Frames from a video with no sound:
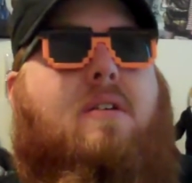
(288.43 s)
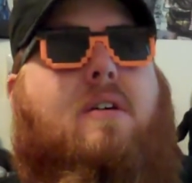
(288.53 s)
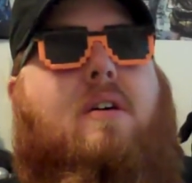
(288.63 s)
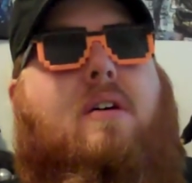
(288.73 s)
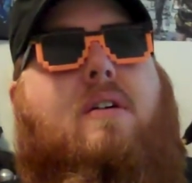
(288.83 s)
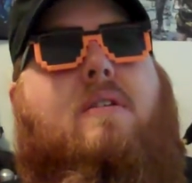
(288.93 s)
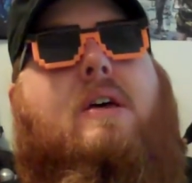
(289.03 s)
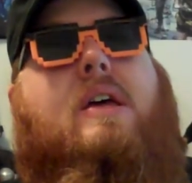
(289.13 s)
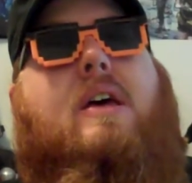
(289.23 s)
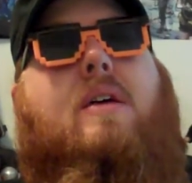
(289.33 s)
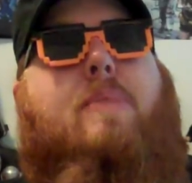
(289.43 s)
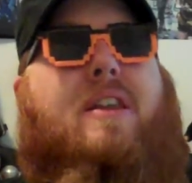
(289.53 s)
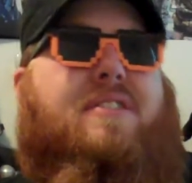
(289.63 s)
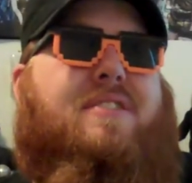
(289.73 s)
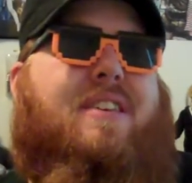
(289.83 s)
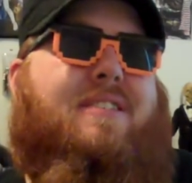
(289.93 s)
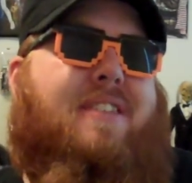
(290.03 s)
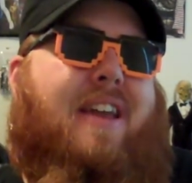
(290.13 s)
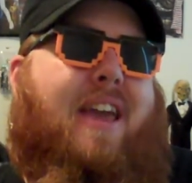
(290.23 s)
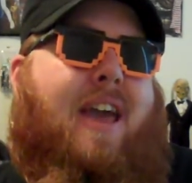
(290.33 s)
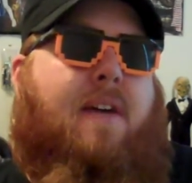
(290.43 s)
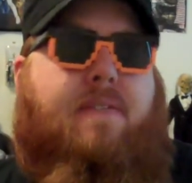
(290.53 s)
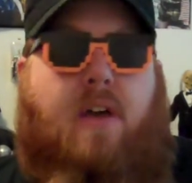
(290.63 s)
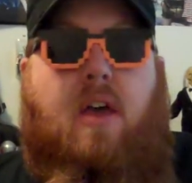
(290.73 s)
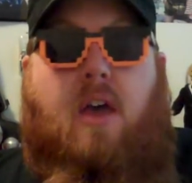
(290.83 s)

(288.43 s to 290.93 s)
a 6.5.